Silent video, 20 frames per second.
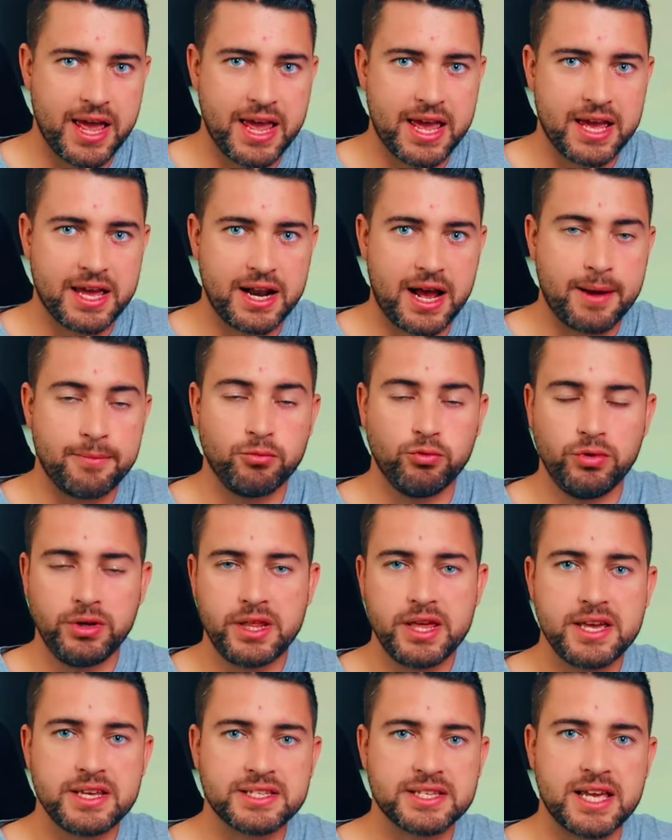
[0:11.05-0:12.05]
and I'm
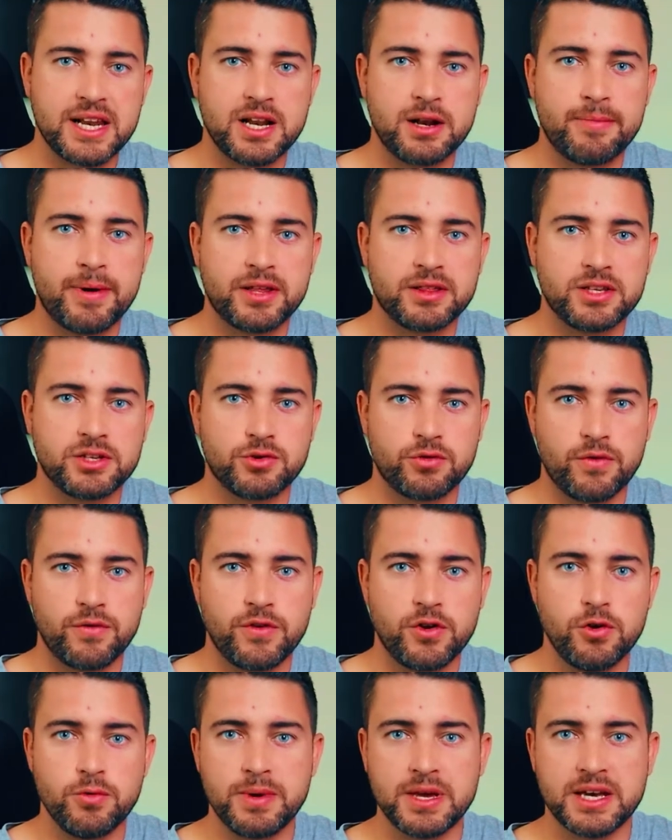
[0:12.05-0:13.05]
really excited about this
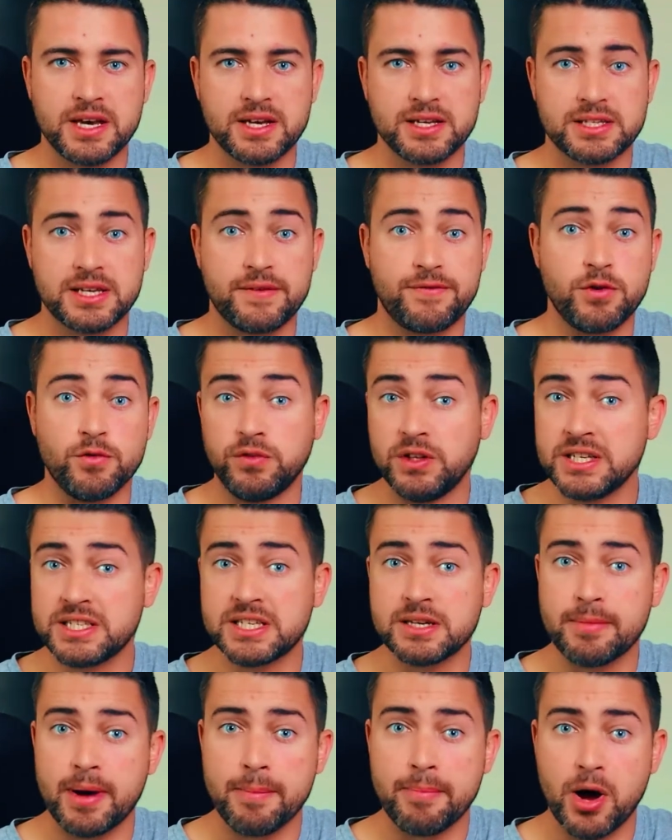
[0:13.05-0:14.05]
review because if you've
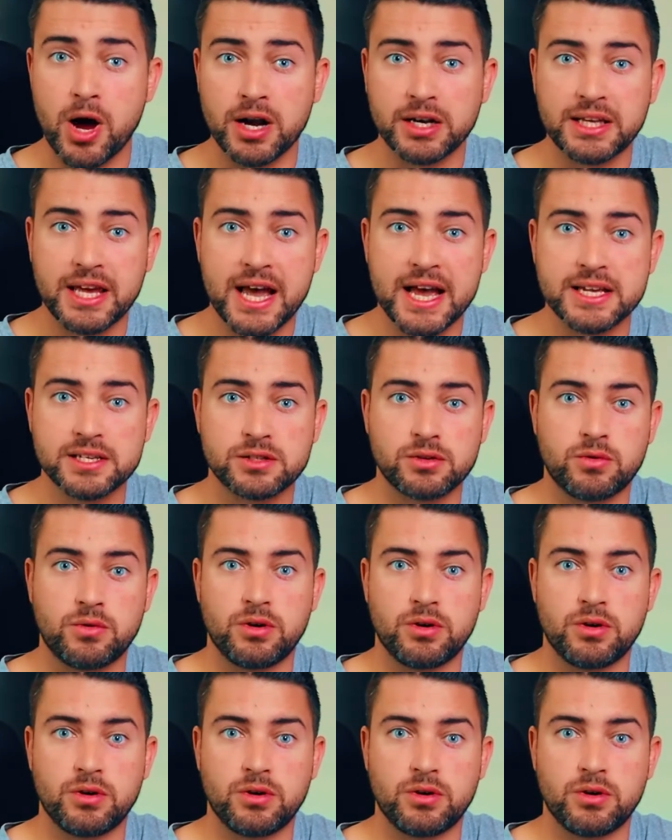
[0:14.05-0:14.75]
listened to my podcast,